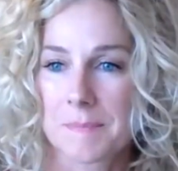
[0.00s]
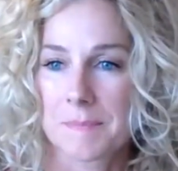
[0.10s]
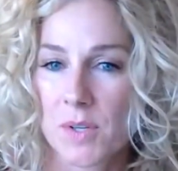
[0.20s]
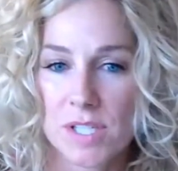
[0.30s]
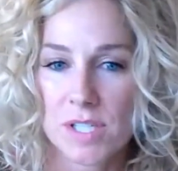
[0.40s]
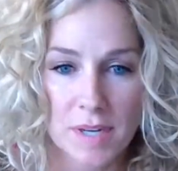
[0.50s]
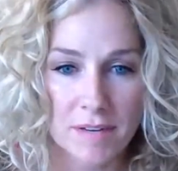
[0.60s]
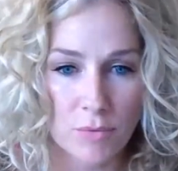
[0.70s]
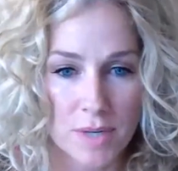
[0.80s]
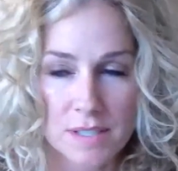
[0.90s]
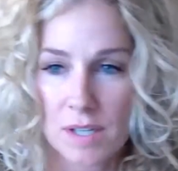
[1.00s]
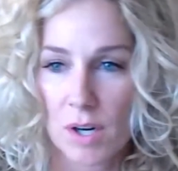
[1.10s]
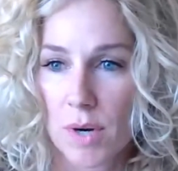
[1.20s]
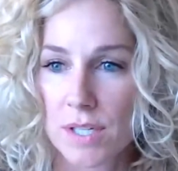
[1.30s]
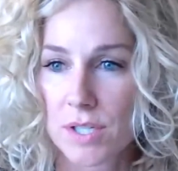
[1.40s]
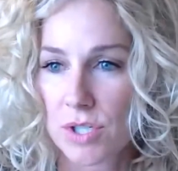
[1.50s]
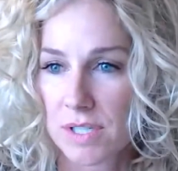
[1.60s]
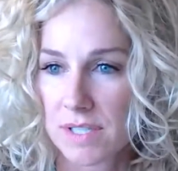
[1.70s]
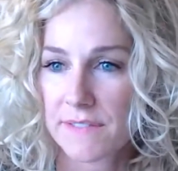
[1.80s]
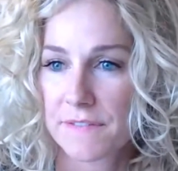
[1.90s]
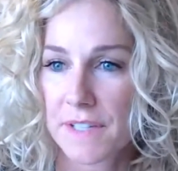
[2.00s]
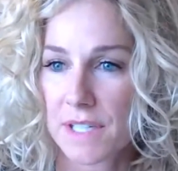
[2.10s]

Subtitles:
So I do have one question to feed